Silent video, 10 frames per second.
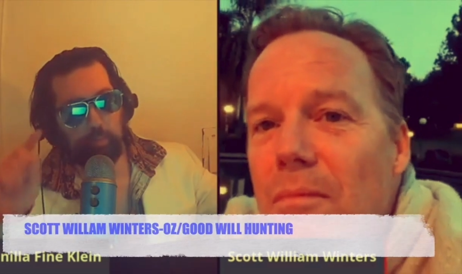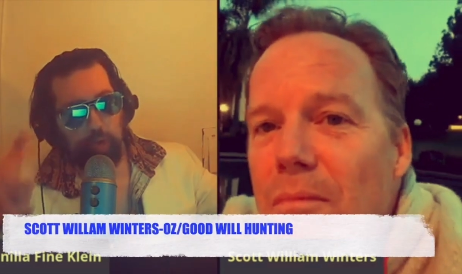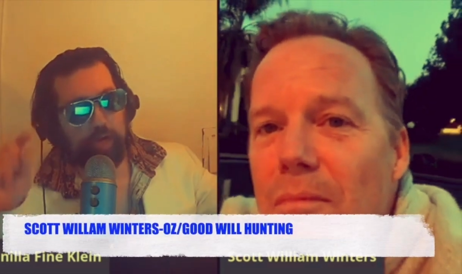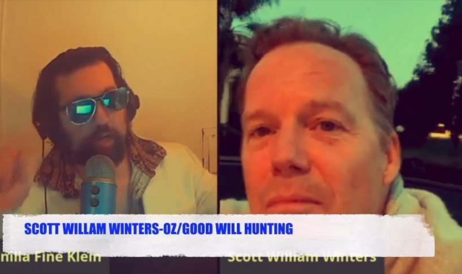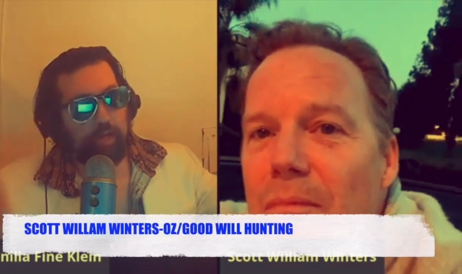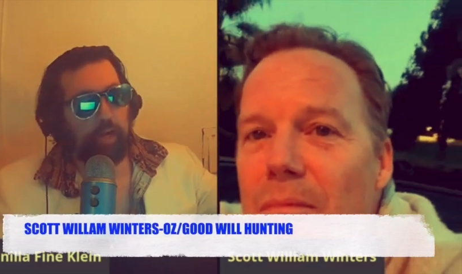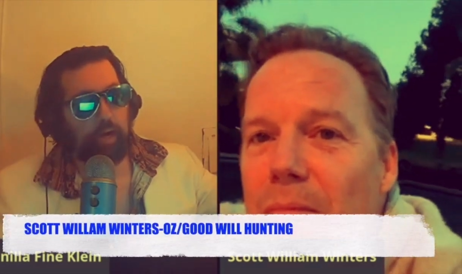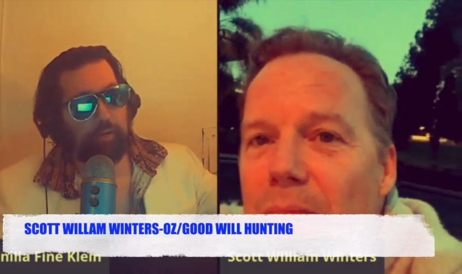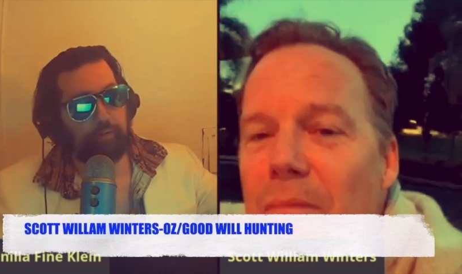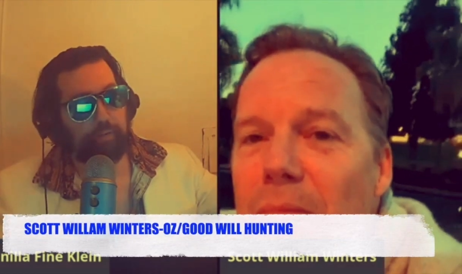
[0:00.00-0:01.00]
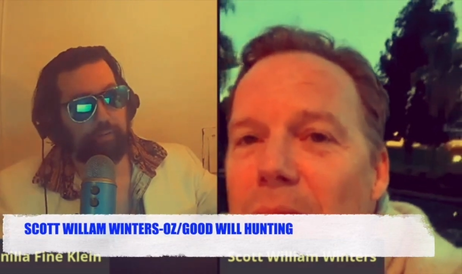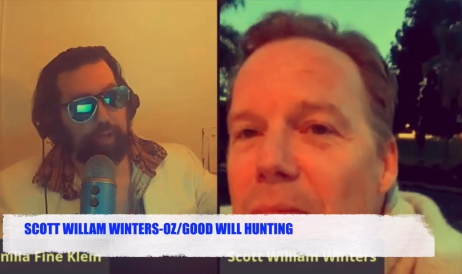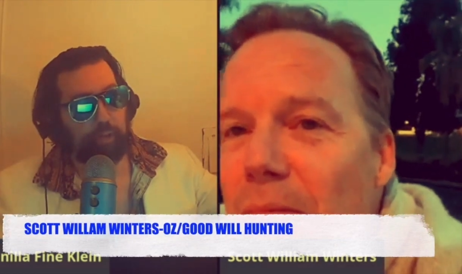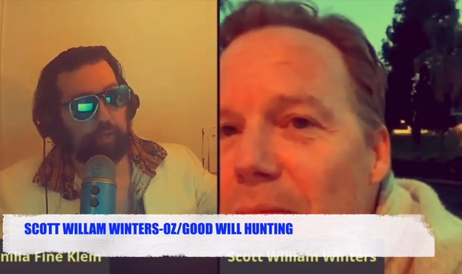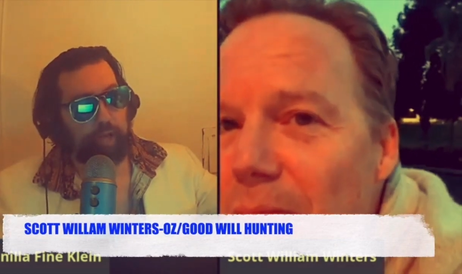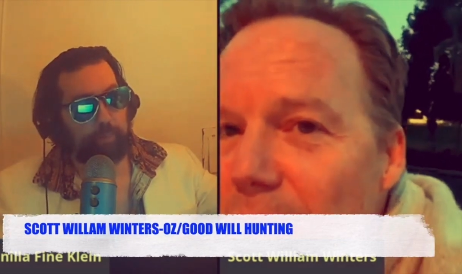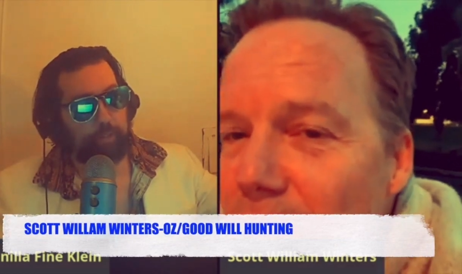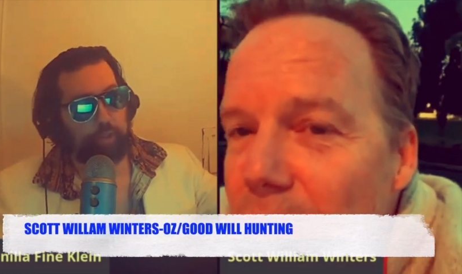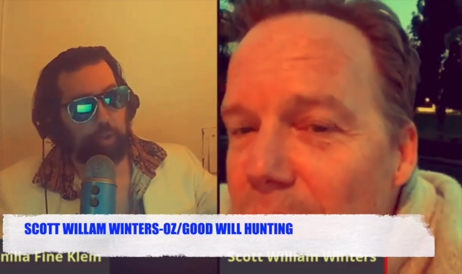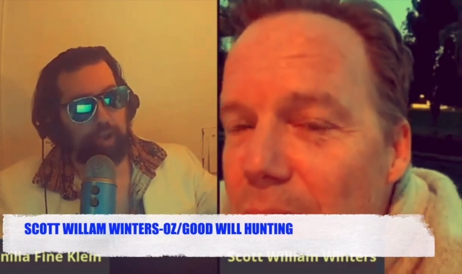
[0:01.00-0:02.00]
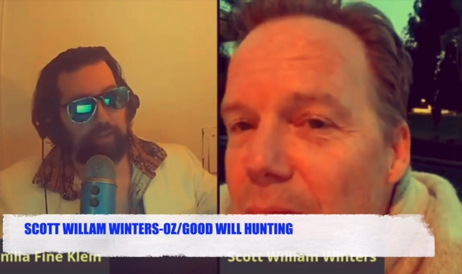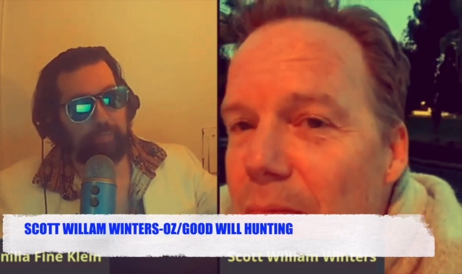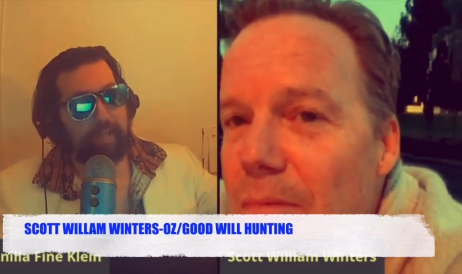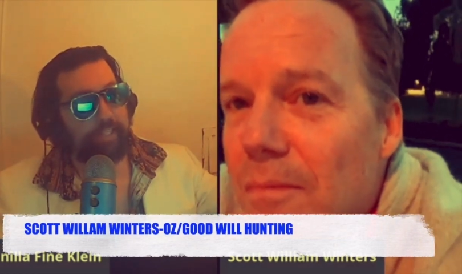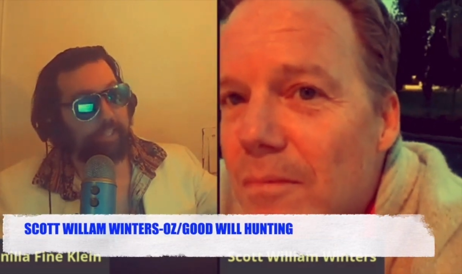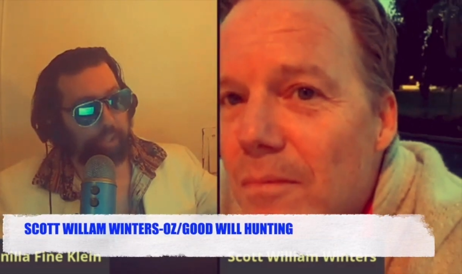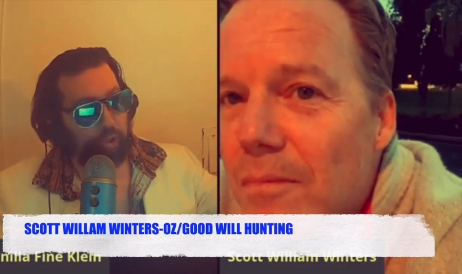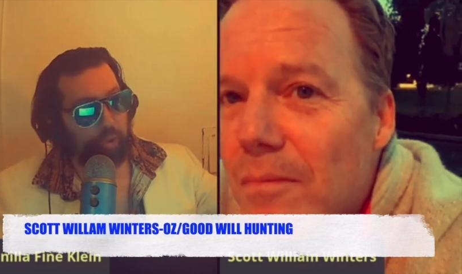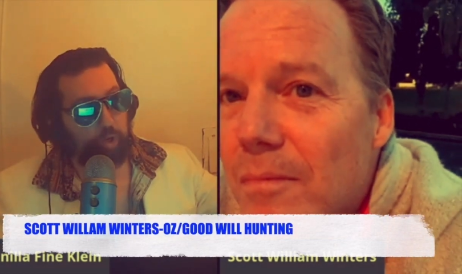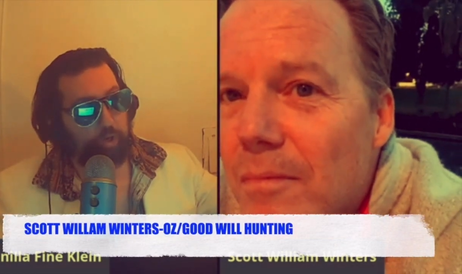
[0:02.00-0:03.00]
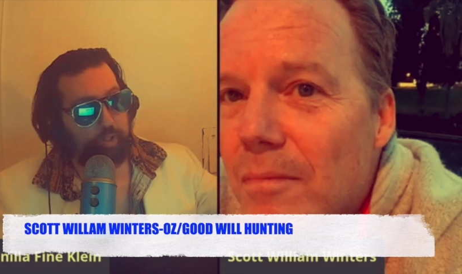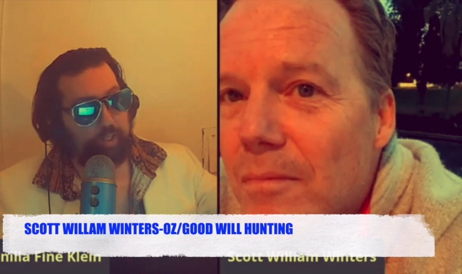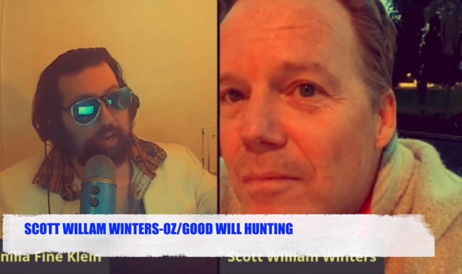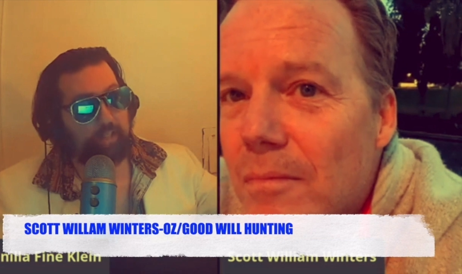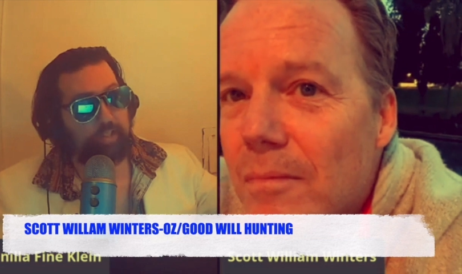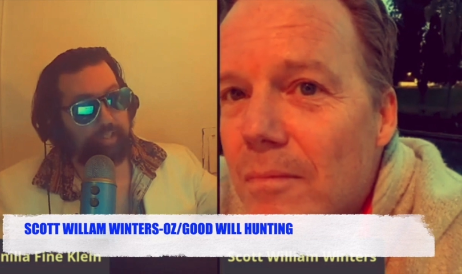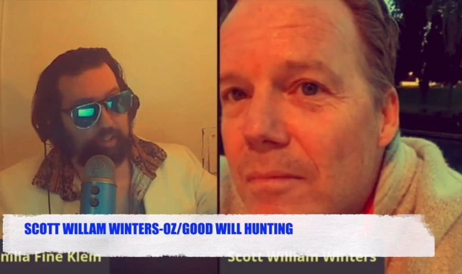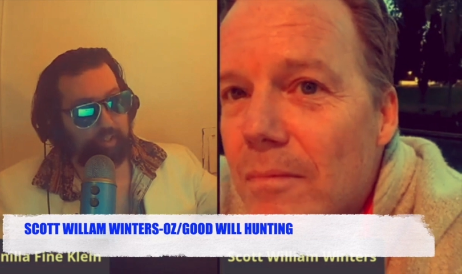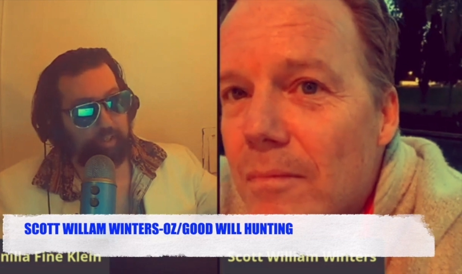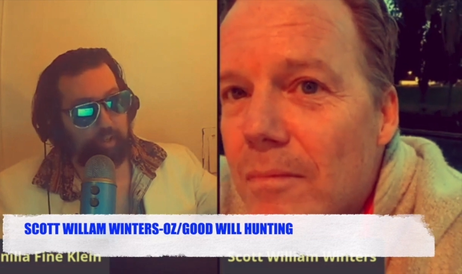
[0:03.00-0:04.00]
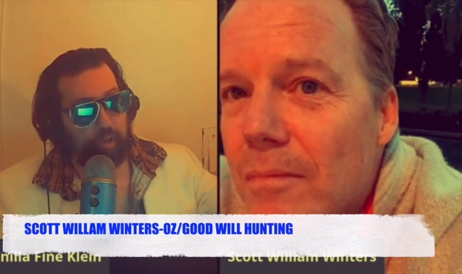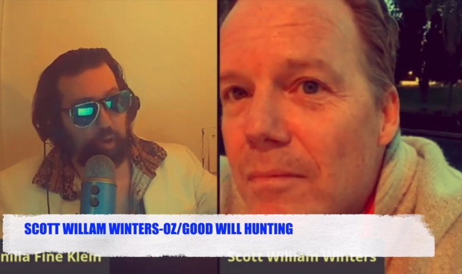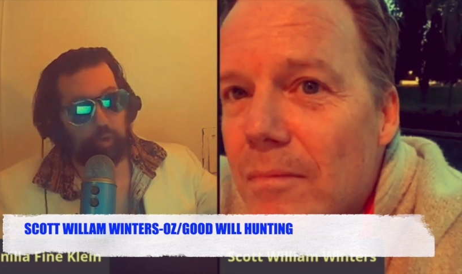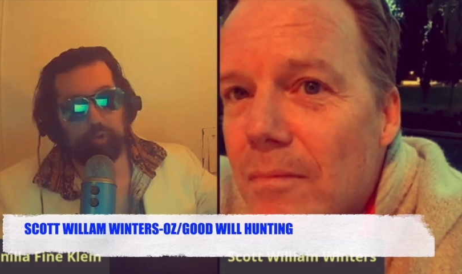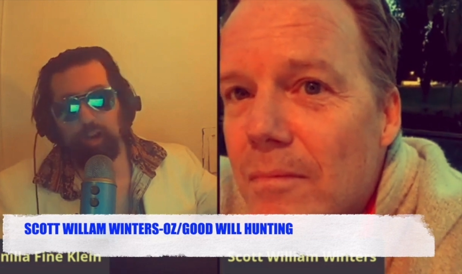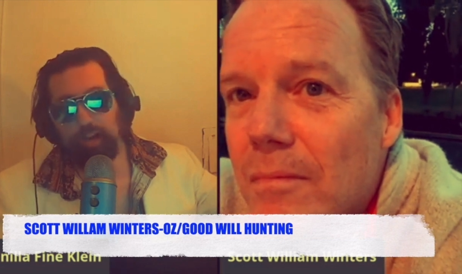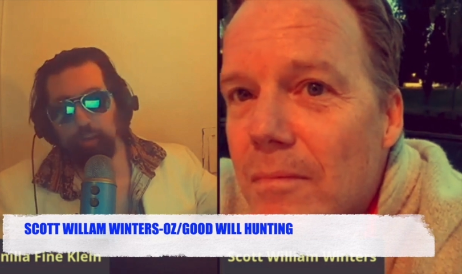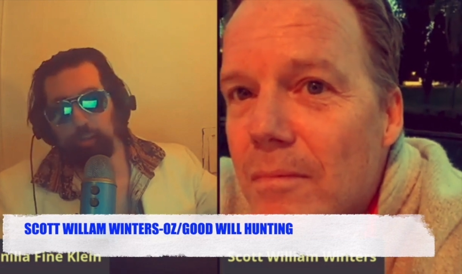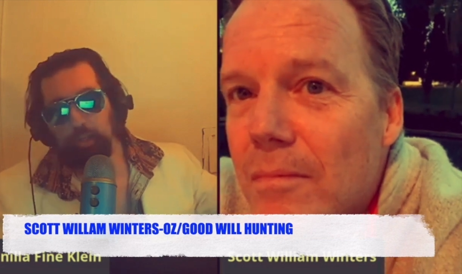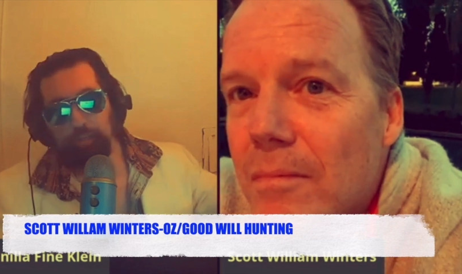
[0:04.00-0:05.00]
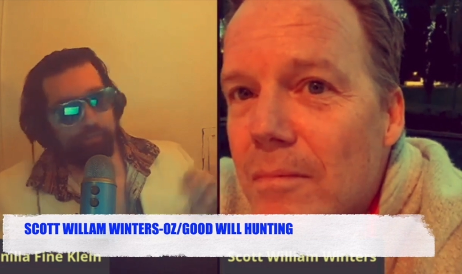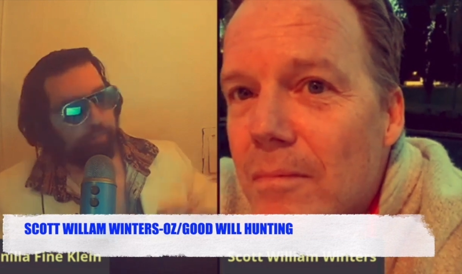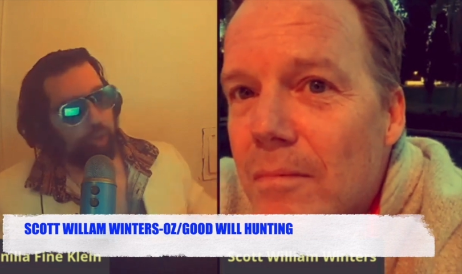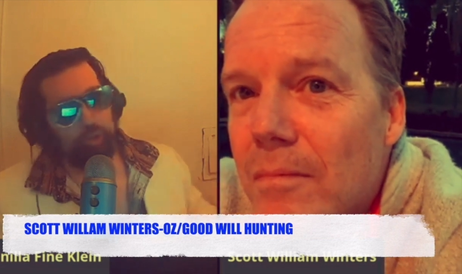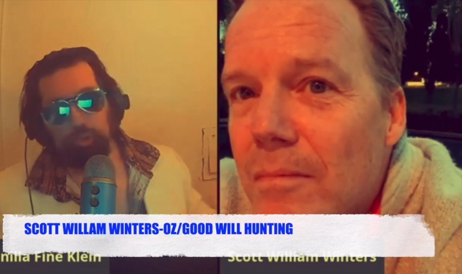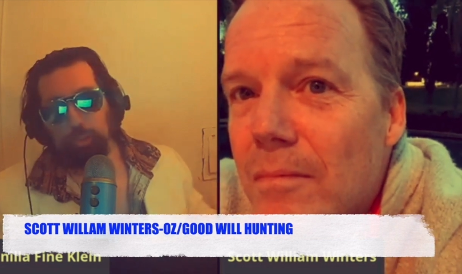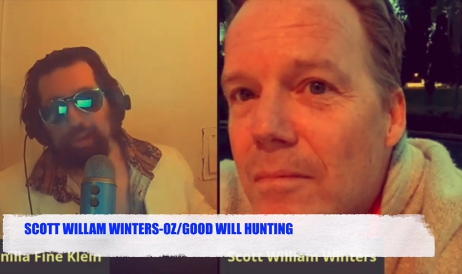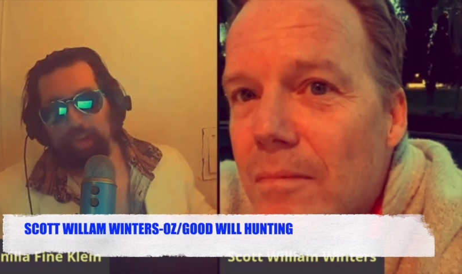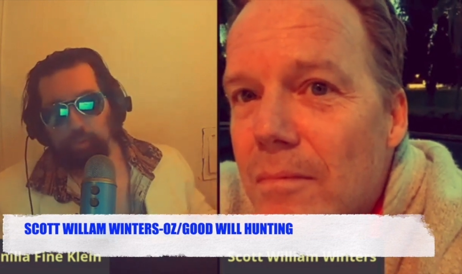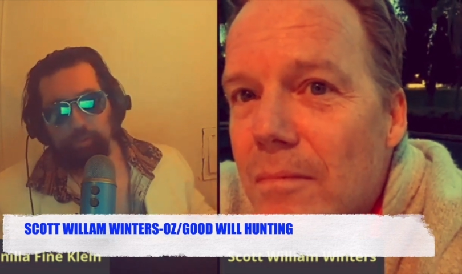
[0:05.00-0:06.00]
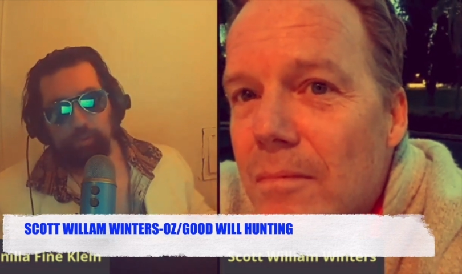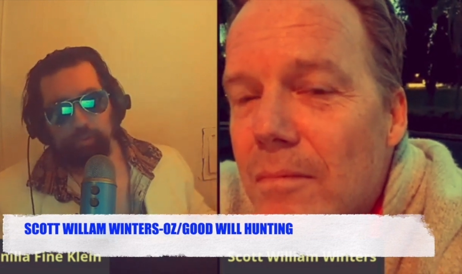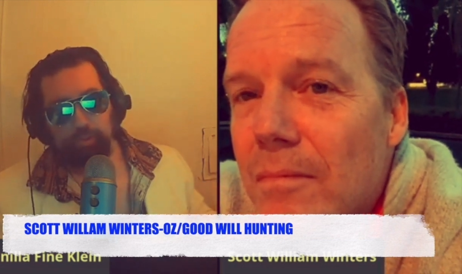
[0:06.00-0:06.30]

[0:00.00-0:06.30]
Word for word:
Speaker 1: them, and why? Of the following options, you have Magneto, Godzilla, or Doctor Evil from Austin Powers.